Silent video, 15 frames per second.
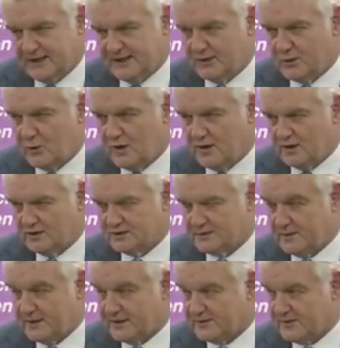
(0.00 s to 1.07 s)
in the world
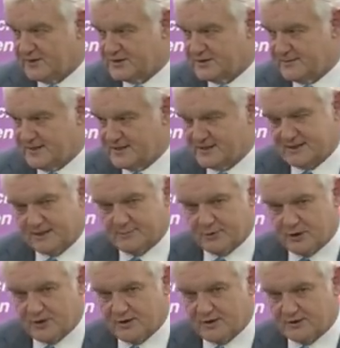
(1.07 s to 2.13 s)
by gross domestic
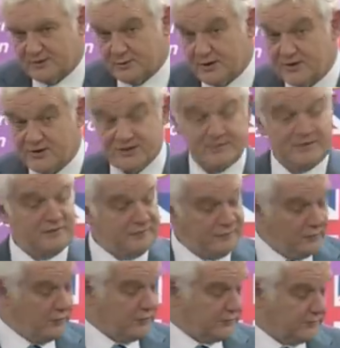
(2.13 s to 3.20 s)
product. We used to be the
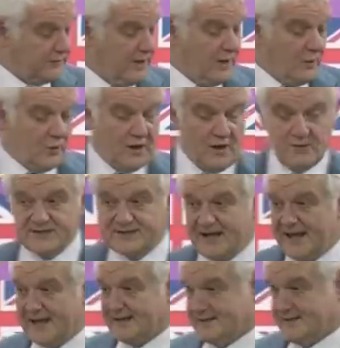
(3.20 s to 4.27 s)
fourth. When I was
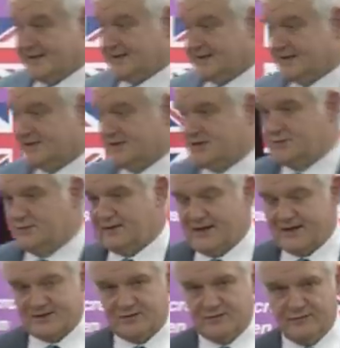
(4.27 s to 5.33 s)
elected in
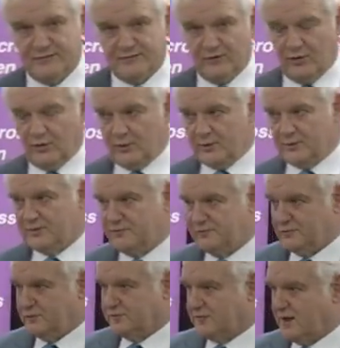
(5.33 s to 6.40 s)
2004, we were the
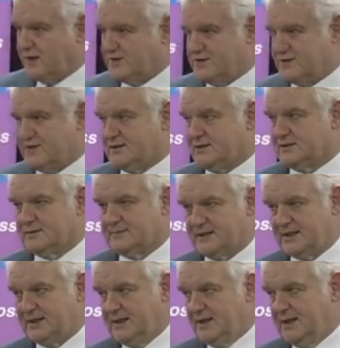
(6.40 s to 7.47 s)
fourth largest
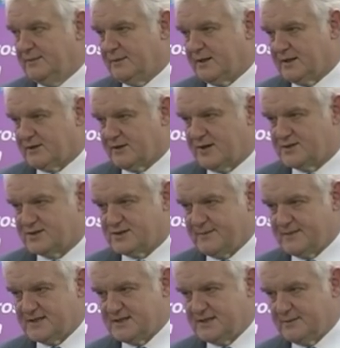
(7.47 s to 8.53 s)
economy by gross
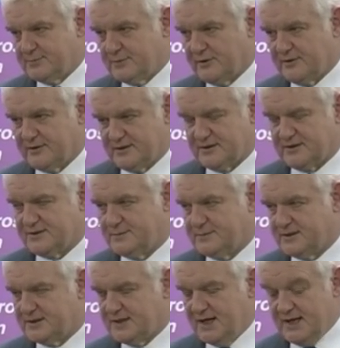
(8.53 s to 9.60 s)
domestic product.
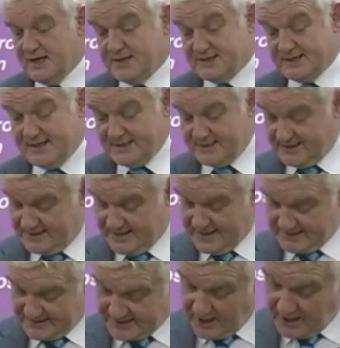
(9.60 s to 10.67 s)
But since
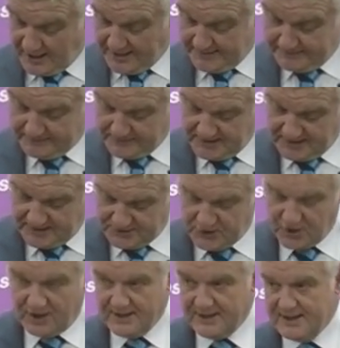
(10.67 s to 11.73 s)
that time, the
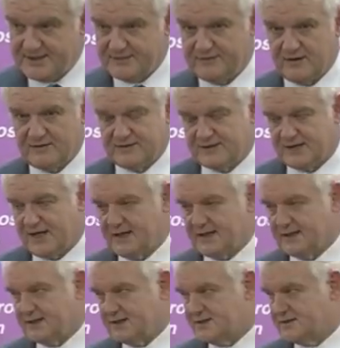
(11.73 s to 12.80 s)
Chinese have
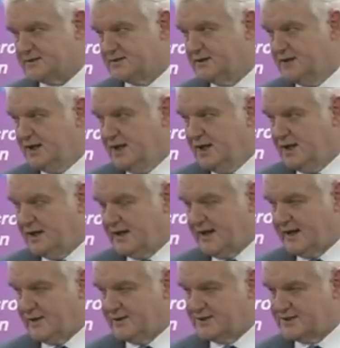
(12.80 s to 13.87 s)
overtaken us and are
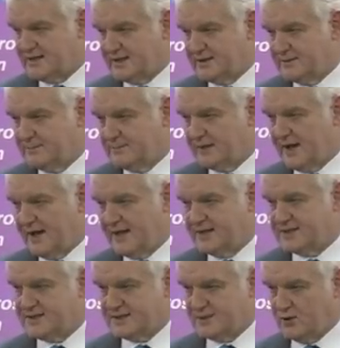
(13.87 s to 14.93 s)
now in second
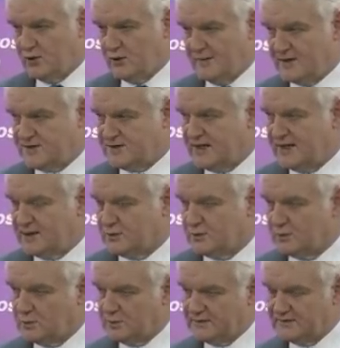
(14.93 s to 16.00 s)
place, almost
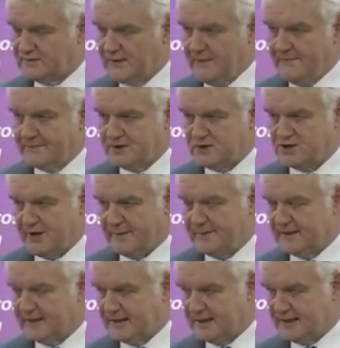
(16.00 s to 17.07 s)
equal with the
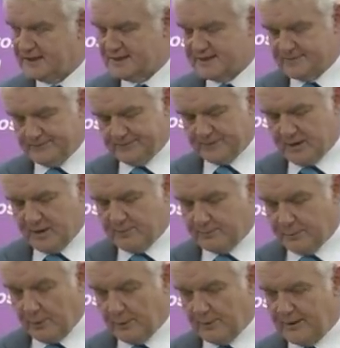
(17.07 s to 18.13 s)
Japanese,
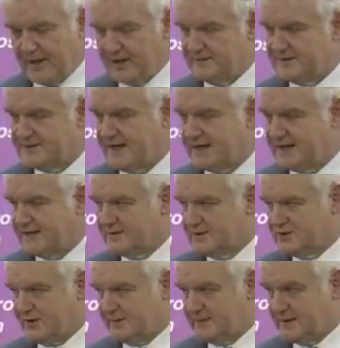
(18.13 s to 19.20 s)
probably overtaking
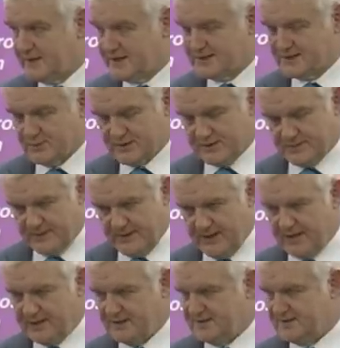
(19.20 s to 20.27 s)
the Japanese as we
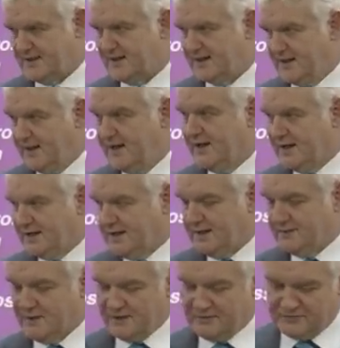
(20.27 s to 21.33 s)
speak because they
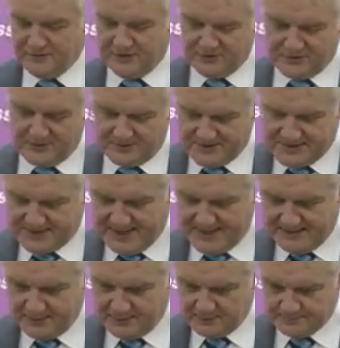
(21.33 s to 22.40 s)
keep going further up the
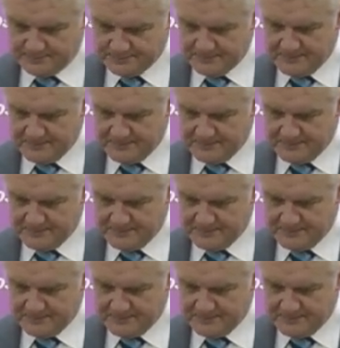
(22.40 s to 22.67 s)
table.